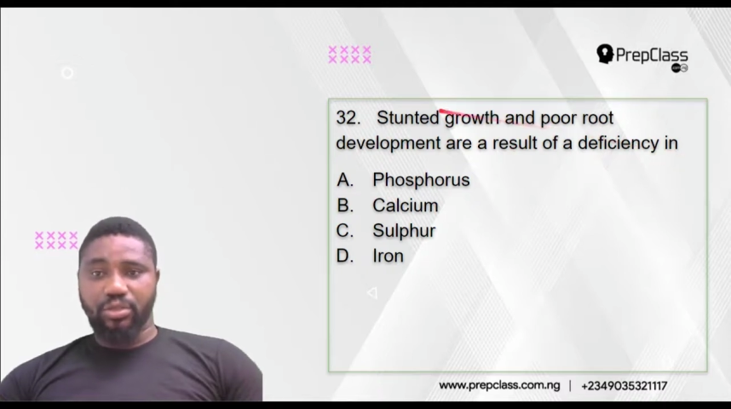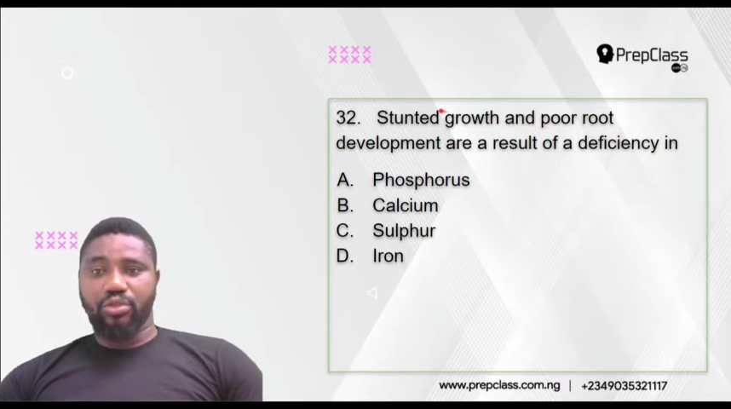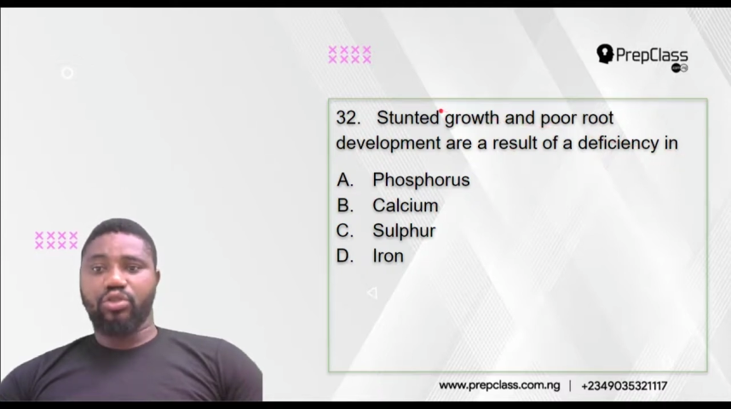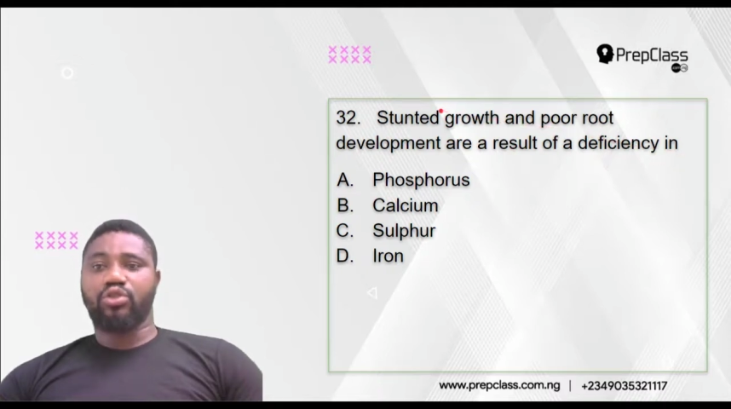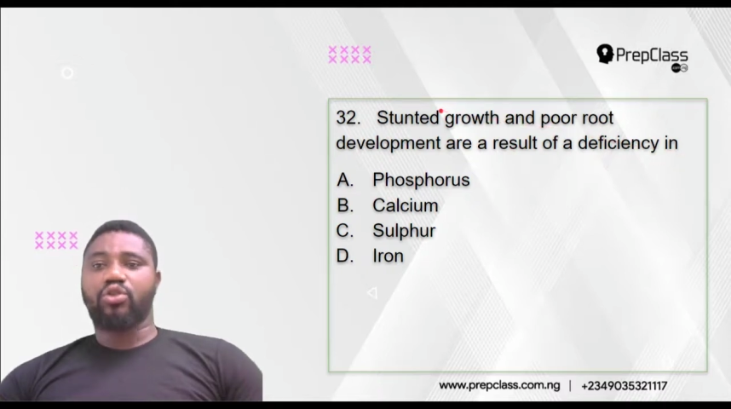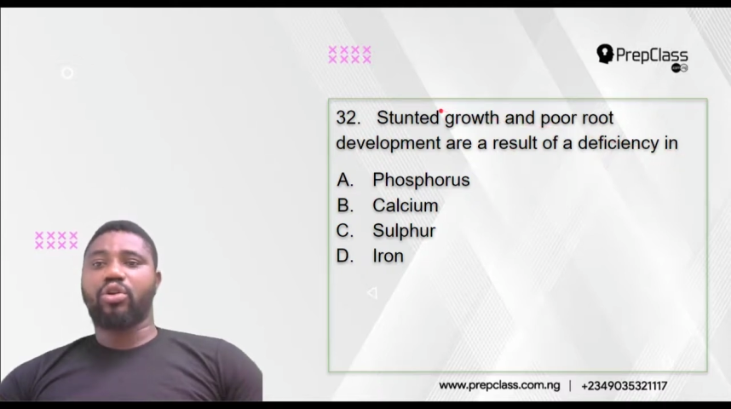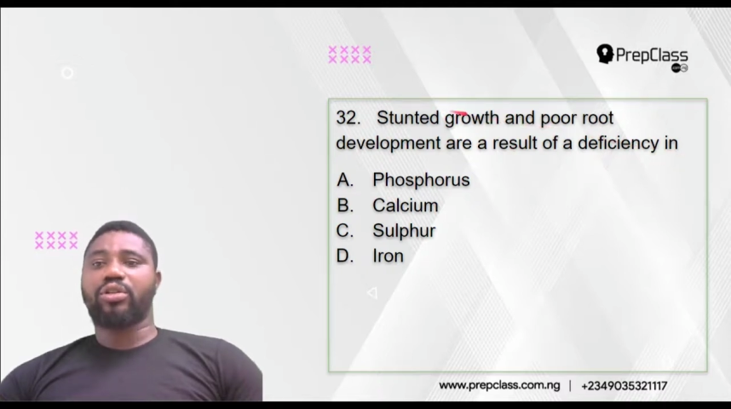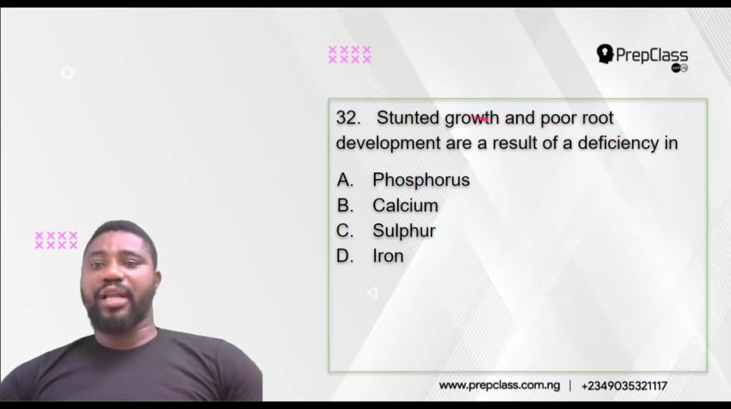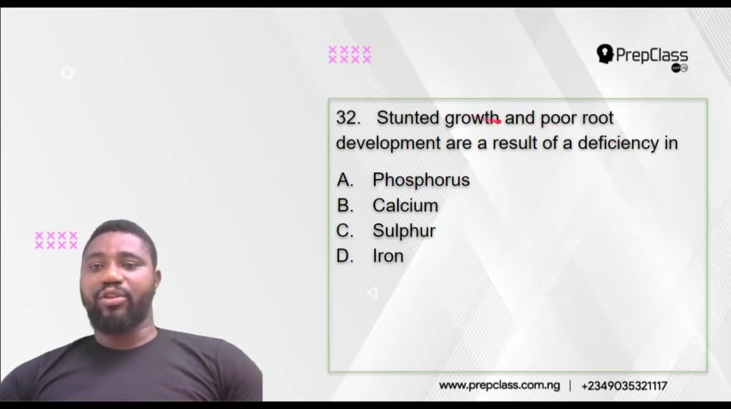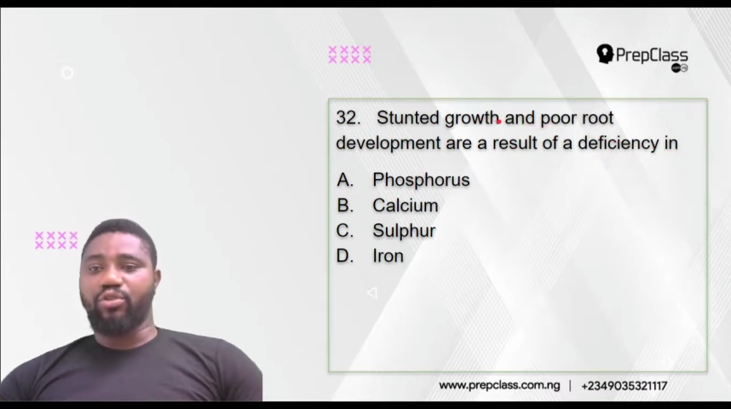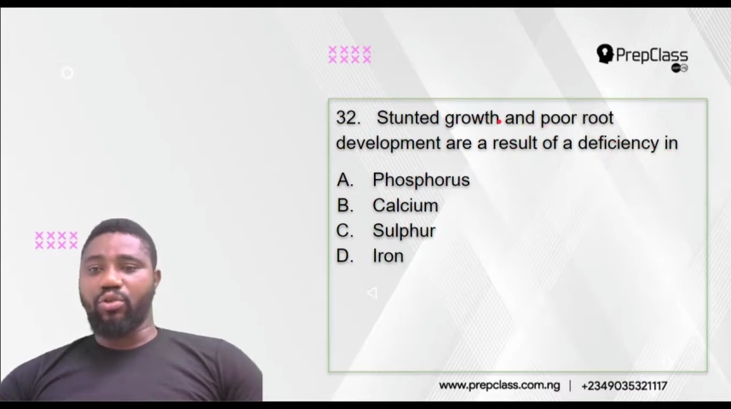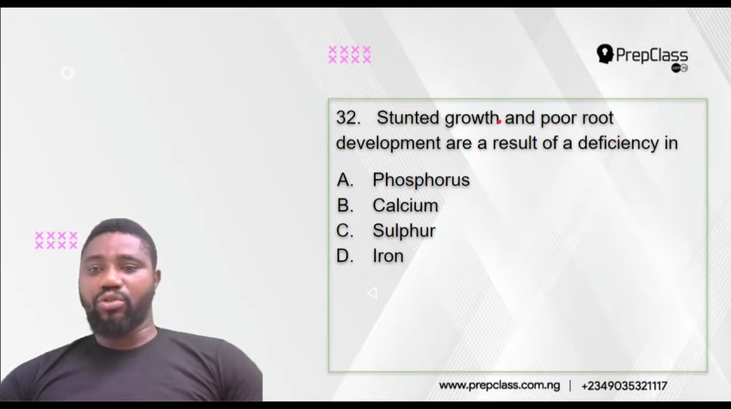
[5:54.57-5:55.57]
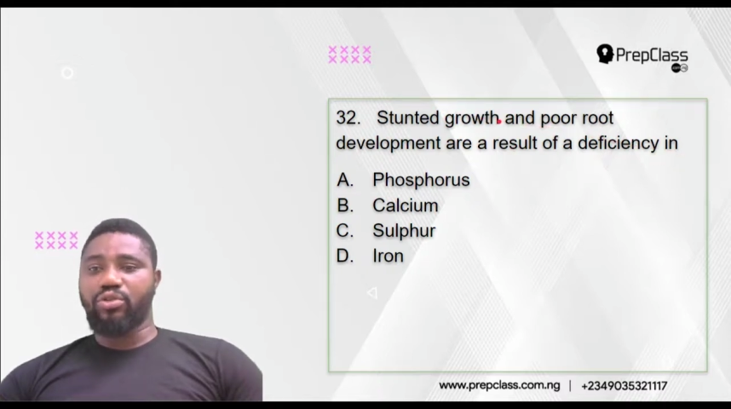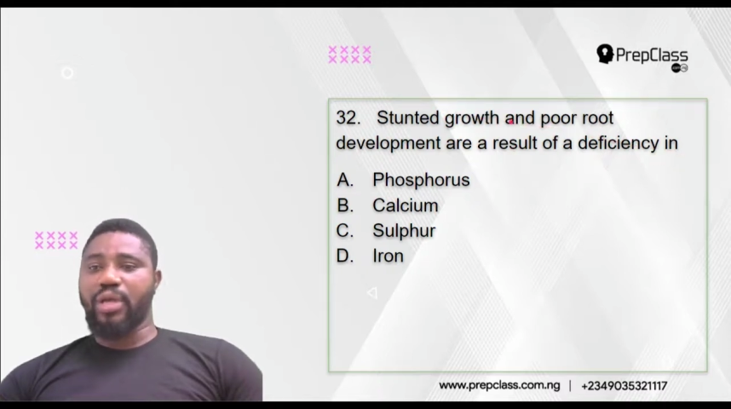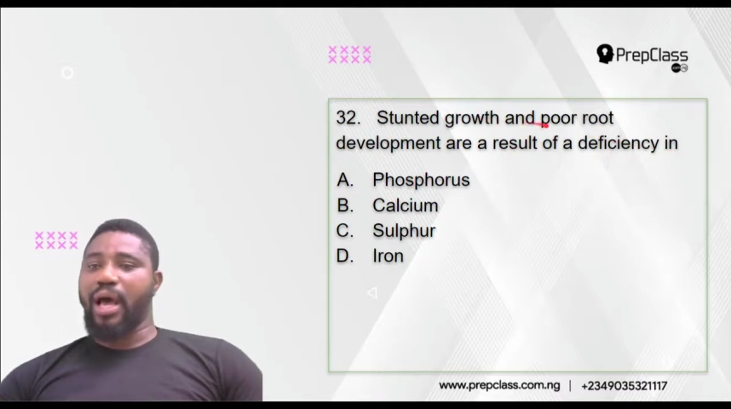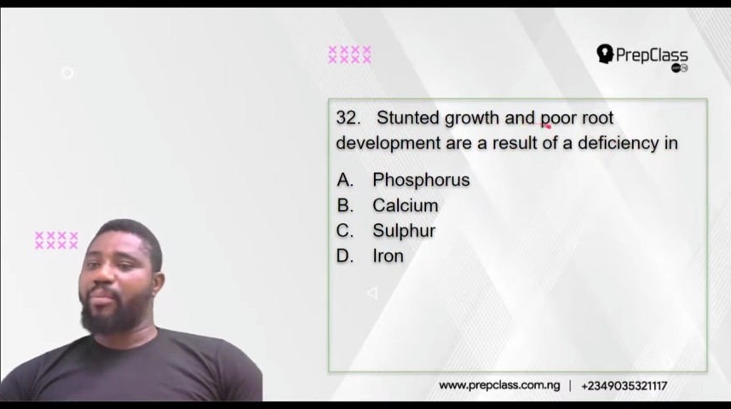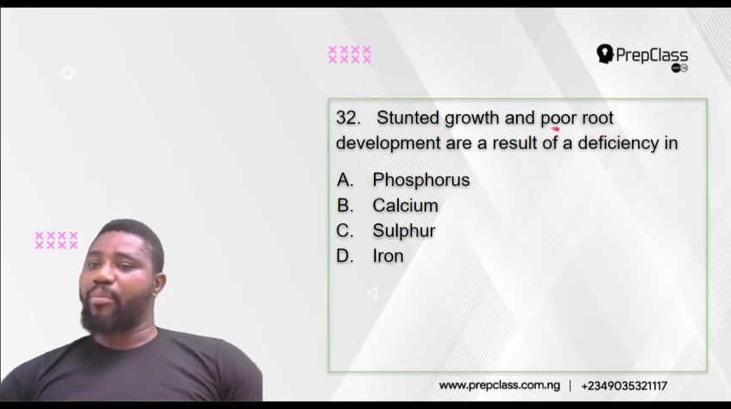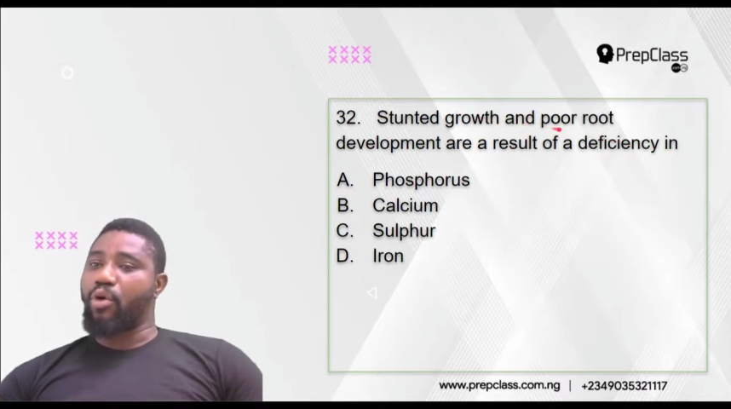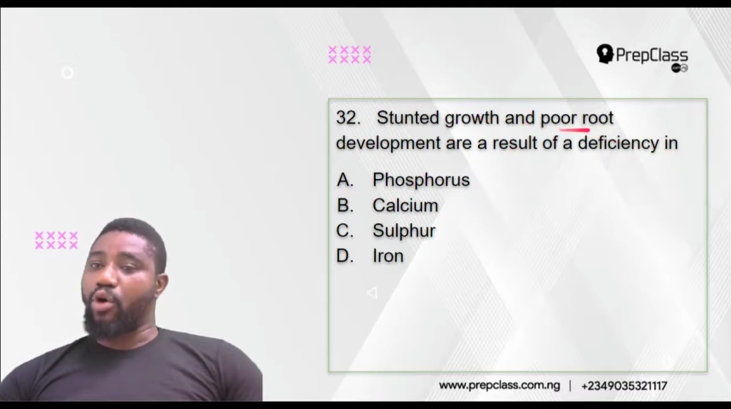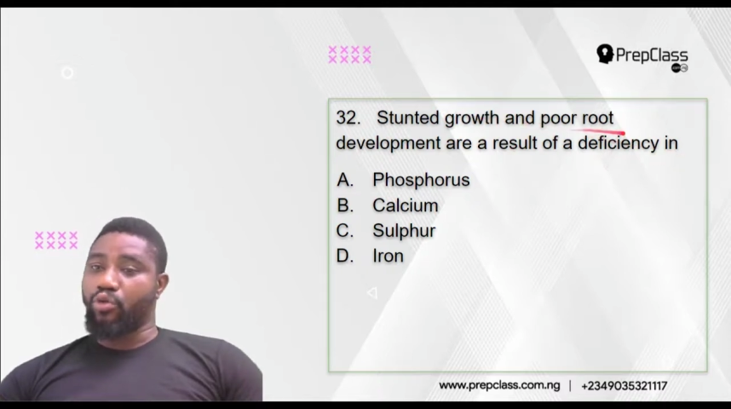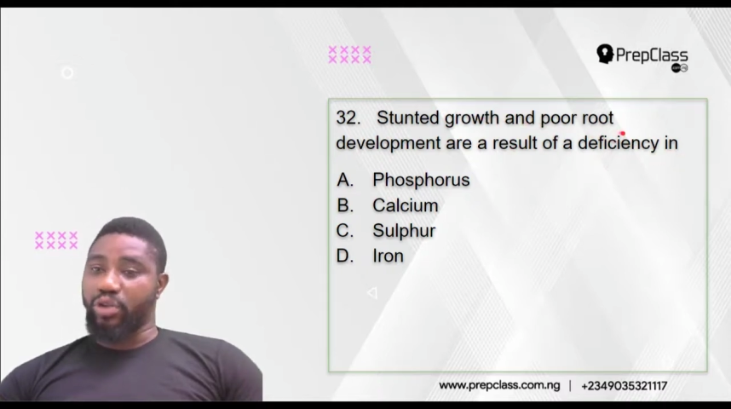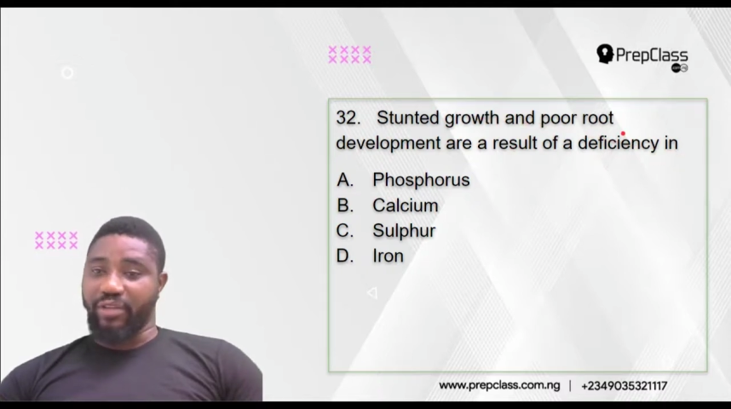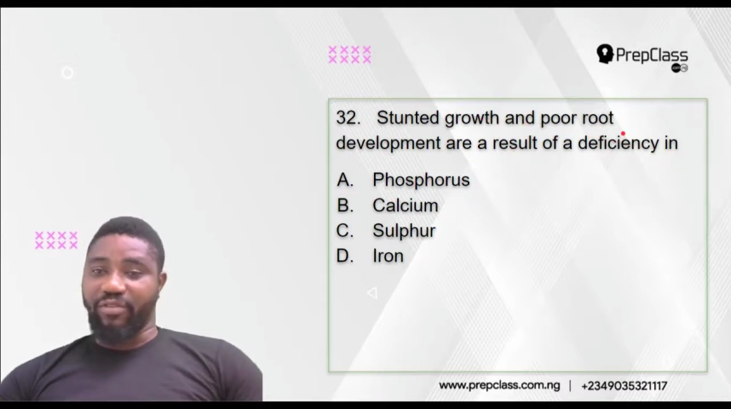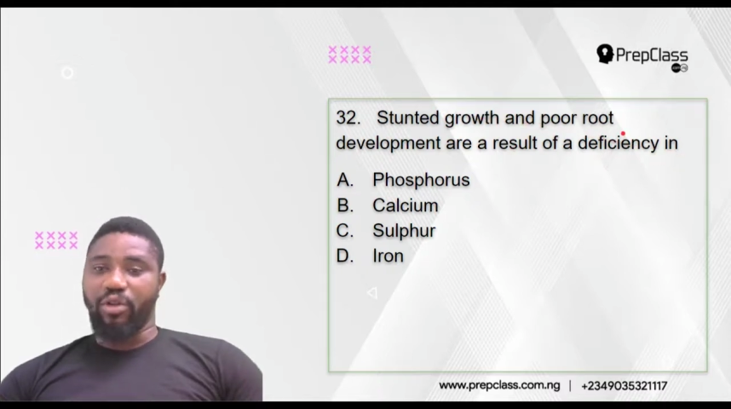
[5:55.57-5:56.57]
stunted growth and poor
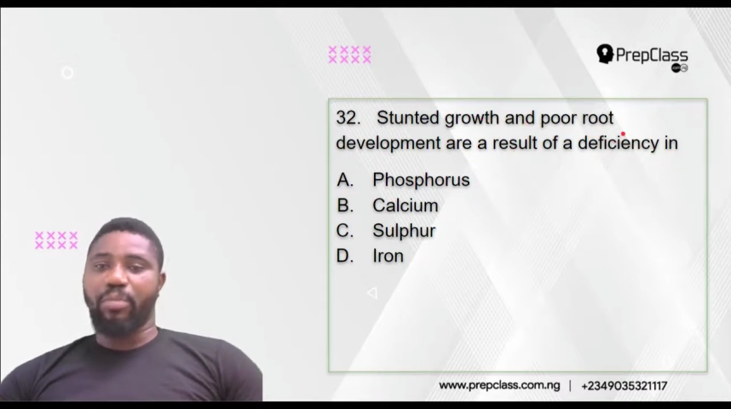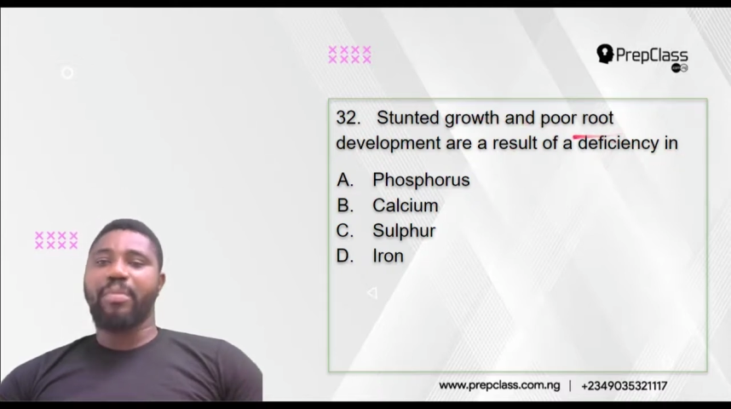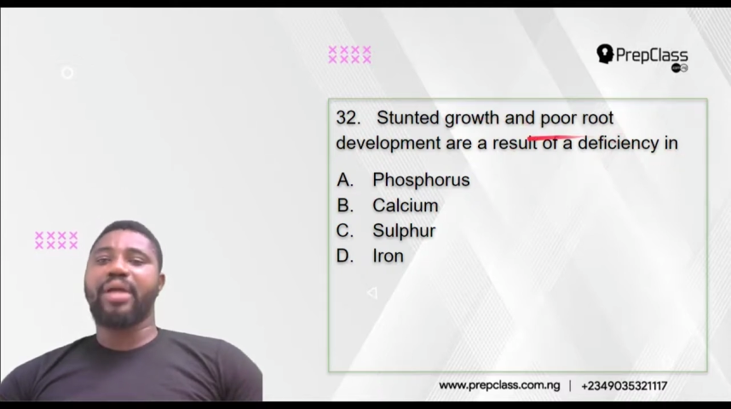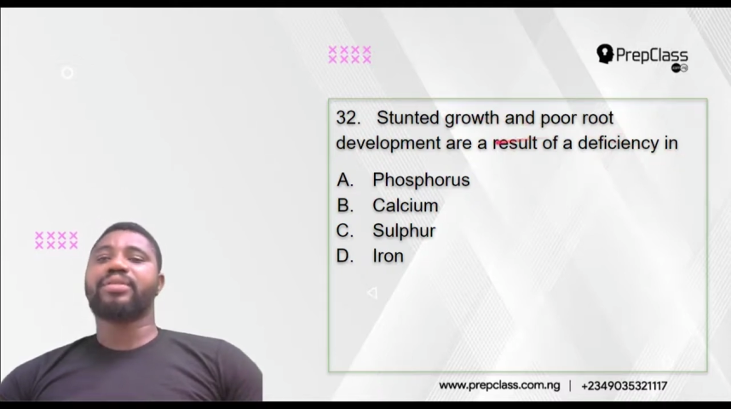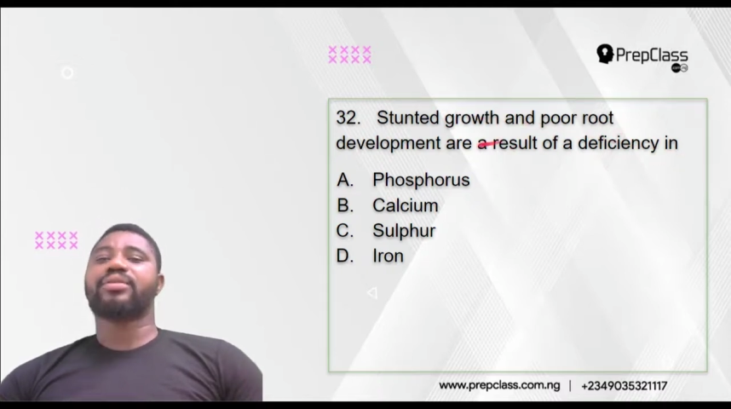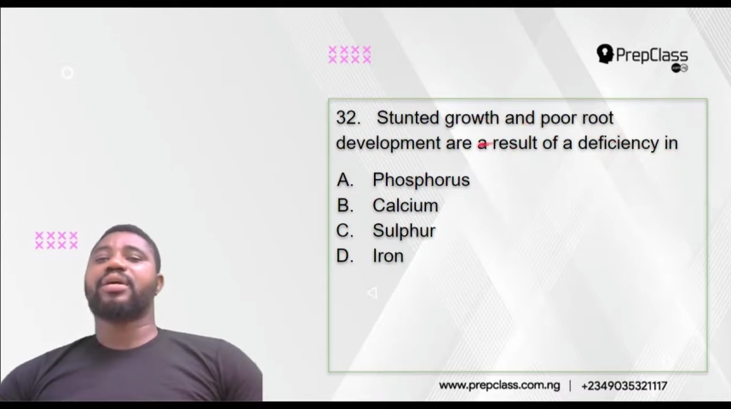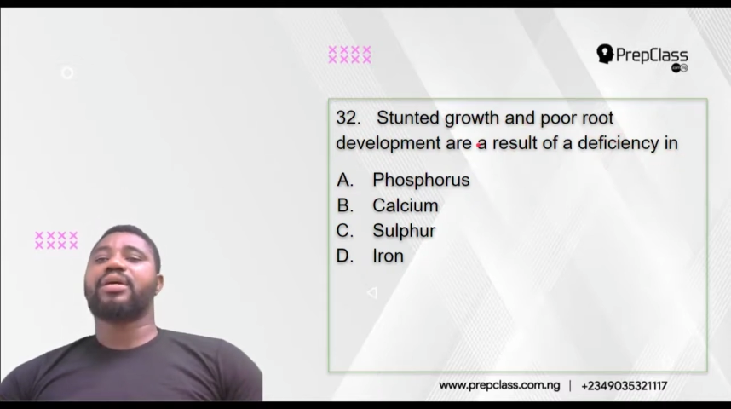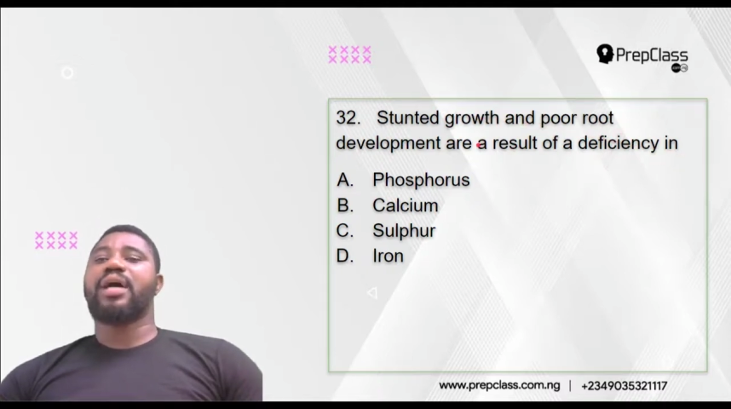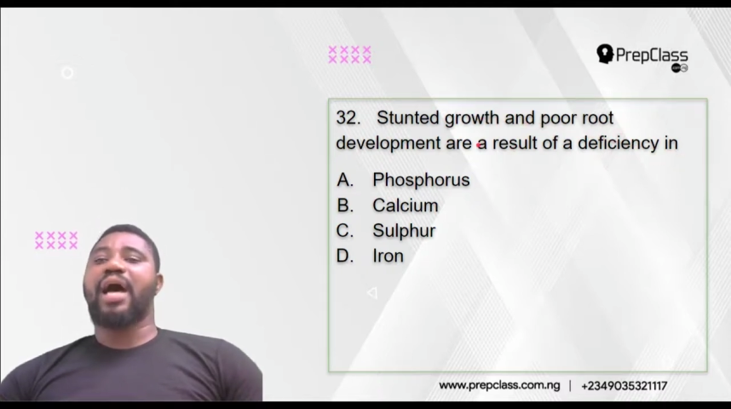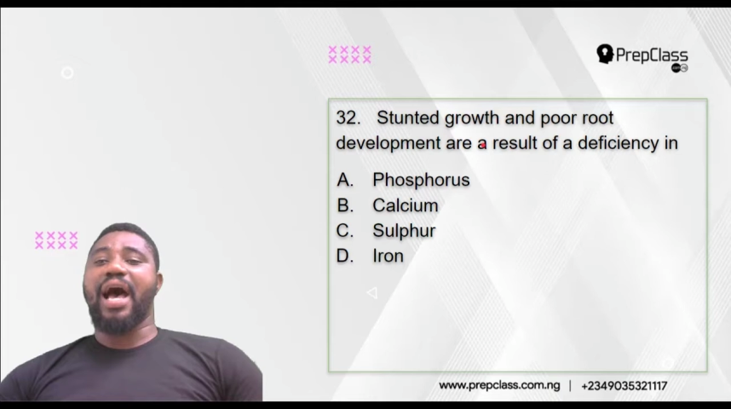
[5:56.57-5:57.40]
root development